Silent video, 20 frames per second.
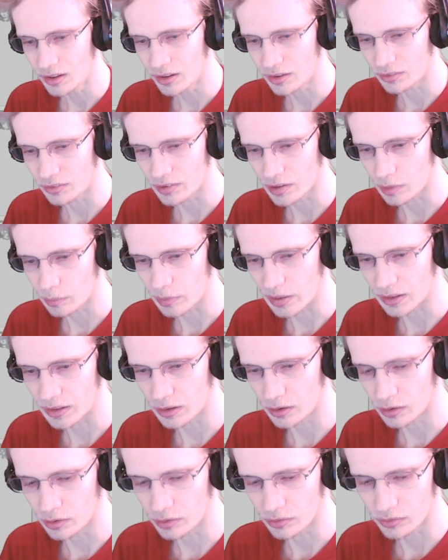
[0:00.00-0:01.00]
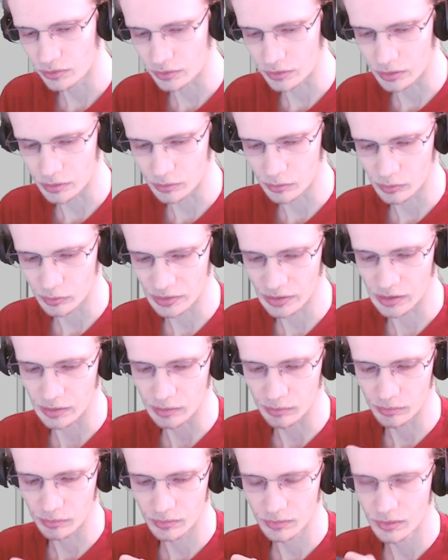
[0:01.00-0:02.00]
instead of back here. So
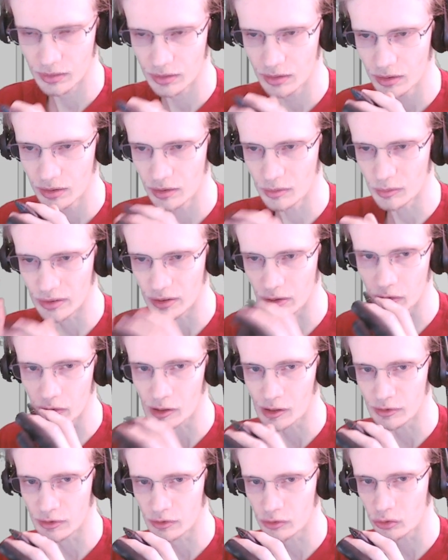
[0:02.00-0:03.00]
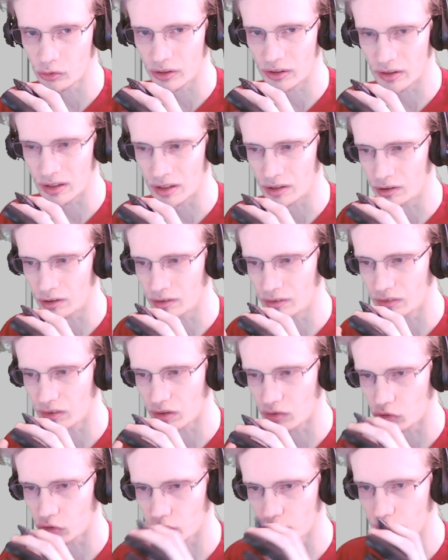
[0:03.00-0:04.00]
when you're on screen cutter,
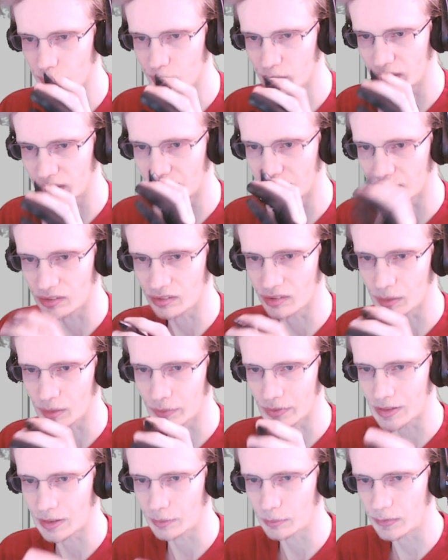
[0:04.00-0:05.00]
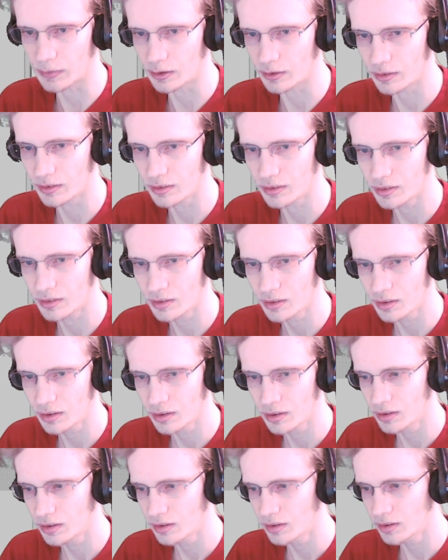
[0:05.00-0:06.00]
they shouldn't blink at the same time. Then
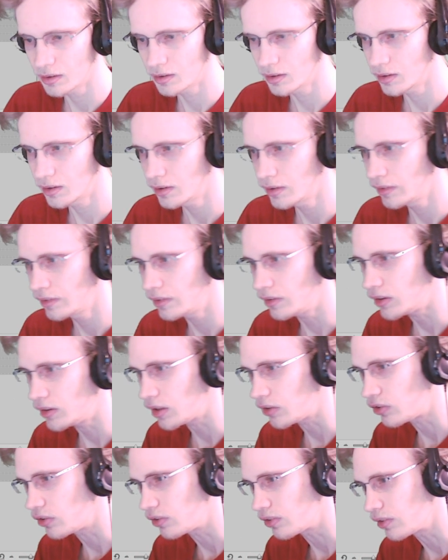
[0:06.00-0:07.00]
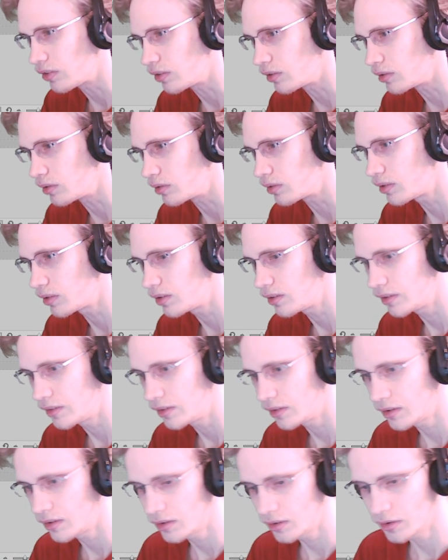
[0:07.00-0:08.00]
that's just a little
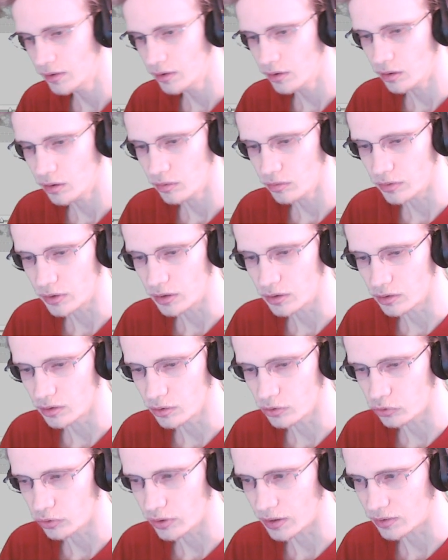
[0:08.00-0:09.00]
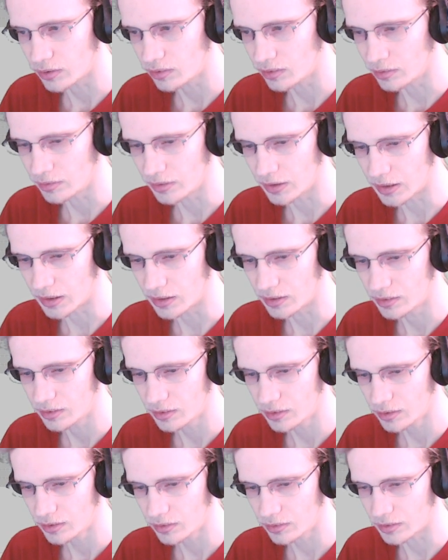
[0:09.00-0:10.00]
fun little trick. So yeah,
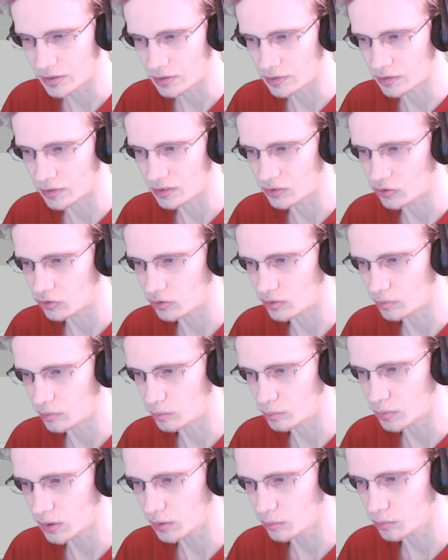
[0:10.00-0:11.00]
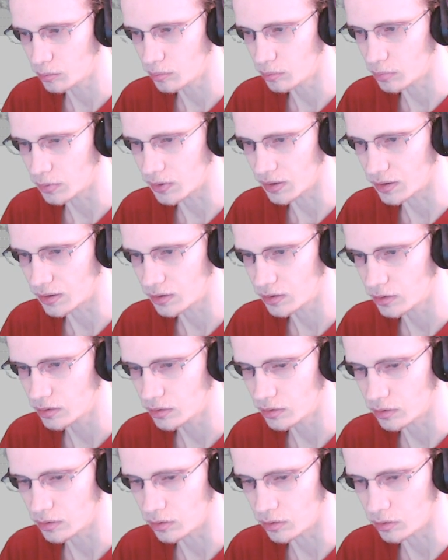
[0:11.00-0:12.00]
it's not I should blink,
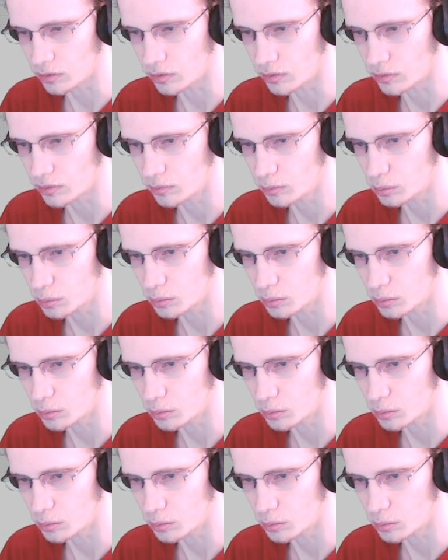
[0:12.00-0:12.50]
or